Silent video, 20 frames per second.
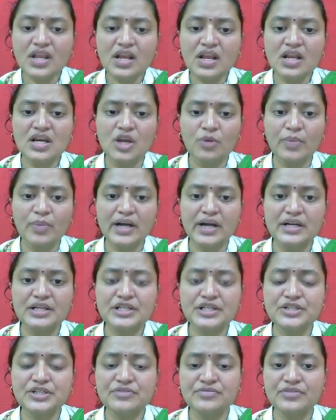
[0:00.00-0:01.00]
Now
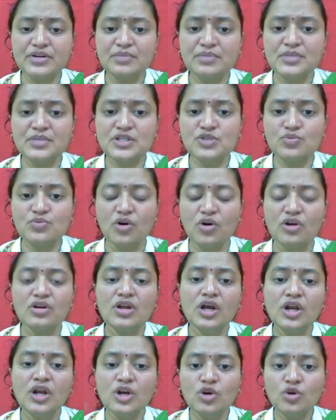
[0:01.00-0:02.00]
partnership firm means what?
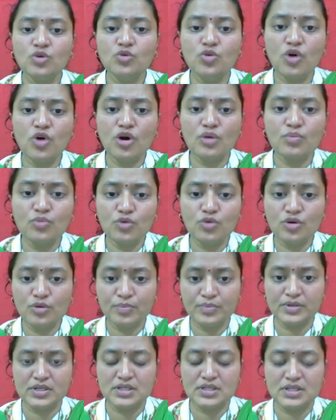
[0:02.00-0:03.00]
2 or more
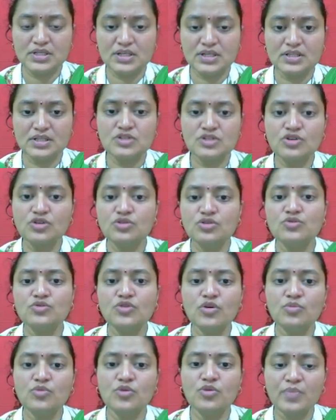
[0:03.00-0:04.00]
persons or 2
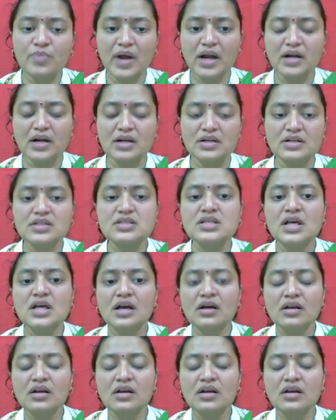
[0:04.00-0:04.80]
or more partners